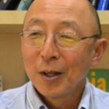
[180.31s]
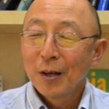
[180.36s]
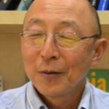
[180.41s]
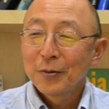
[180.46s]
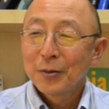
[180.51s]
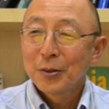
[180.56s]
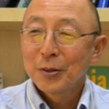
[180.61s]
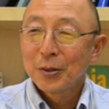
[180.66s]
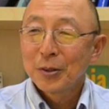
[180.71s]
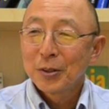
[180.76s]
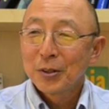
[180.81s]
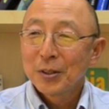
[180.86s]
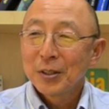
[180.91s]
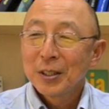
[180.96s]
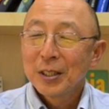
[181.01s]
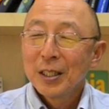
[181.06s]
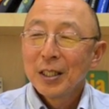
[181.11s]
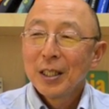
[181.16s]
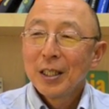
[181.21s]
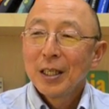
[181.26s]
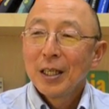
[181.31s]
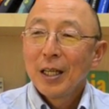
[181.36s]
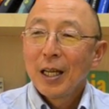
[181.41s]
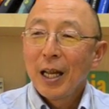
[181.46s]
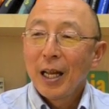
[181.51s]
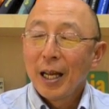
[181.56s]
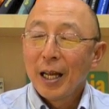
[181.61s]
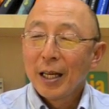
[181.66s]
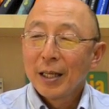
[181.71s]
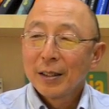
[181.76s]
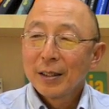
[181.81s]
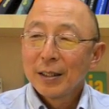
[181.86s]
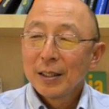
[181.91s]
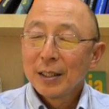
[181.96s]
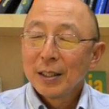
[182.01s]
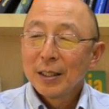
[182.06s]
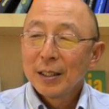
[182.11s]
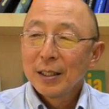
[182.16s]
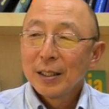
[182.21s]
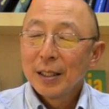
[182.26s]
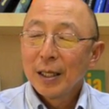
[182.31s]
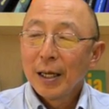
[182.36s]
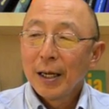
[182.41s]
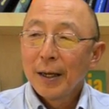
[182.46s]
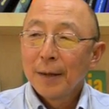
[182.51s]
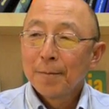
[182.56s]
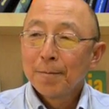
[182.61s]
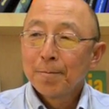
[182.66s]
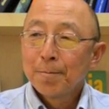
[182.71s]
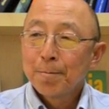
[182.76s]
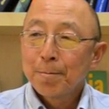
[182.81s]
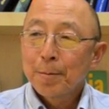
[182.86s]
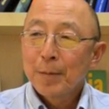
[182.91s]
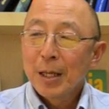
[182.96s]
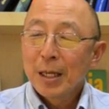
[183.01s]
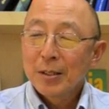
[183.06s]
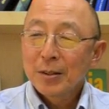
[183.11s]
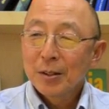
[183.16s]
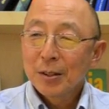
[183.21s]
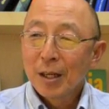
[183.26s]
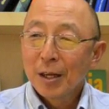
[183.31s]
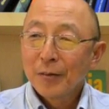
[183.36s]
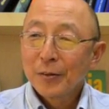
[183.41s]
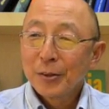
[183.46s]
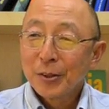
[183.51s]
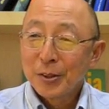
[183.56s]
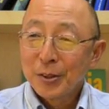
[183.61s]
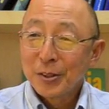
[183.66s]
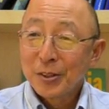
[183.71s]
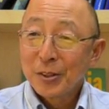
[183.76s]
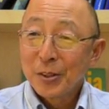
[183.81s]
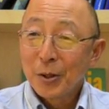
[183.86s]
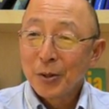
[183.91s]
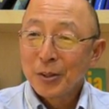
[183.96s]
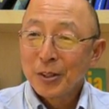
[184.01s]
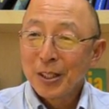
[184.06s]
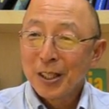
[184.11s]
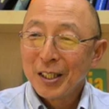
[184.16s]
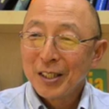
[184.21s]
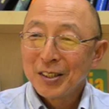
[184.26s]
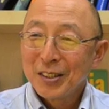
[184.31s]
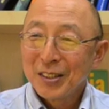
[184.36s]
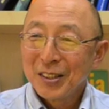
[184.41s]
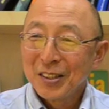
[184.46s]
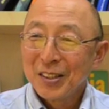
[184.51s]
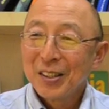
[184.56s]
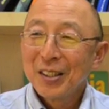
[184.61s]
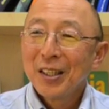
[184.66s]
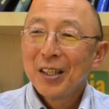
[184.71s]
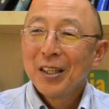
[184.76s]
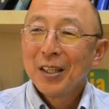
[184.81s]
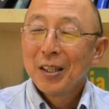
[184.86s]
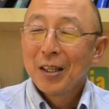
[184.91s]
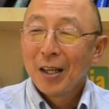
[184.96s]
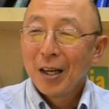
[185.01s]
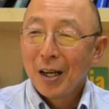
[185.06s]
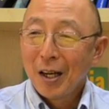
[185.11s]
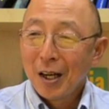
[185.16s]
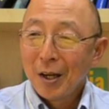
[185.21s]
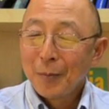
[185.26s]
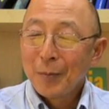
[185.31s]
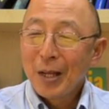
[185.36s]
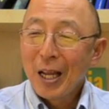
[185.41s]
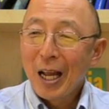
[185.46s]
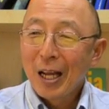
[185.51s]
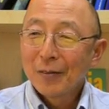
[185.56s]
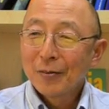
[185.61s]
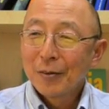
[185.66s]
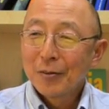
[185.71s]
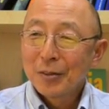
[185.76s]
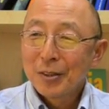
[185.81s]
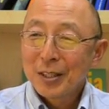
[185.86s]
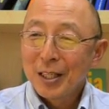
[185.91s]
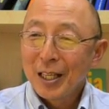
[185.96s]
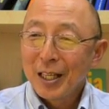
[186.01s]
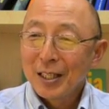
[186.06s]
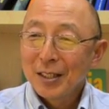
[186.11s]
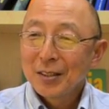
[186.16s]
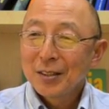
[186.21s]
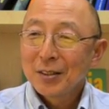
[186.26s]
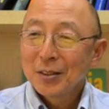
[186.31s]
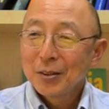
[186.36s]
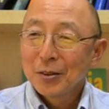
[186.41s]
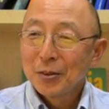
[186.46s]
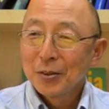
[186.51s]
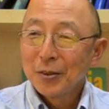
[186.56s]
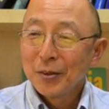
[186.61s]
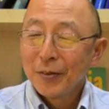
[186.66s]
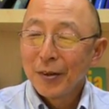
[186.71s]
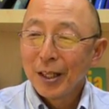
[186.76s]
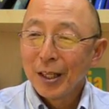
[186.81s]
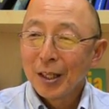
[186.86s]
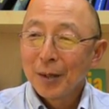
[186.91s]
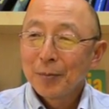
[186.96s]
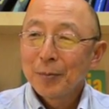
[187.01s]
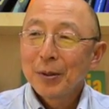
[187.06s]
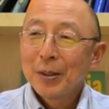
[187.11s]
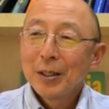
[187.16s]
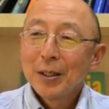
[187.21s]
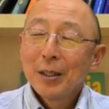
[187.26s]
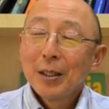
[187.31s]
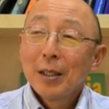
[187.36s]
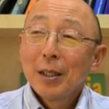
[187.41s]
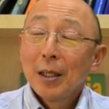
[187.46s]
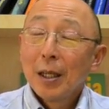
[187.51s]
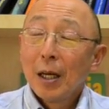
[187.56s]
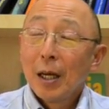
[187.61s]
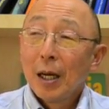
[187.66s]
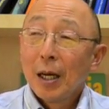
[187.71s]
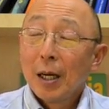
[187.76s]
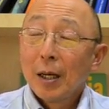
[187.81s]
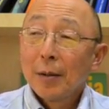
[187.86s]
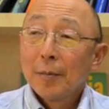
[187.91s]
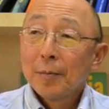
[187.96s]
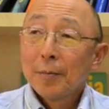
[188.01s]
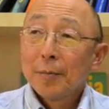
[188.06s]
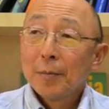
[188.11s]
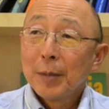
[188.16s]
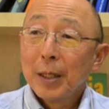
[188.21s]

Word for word: Officers and the um, National Governors Association uh, on behalf of states to develop um,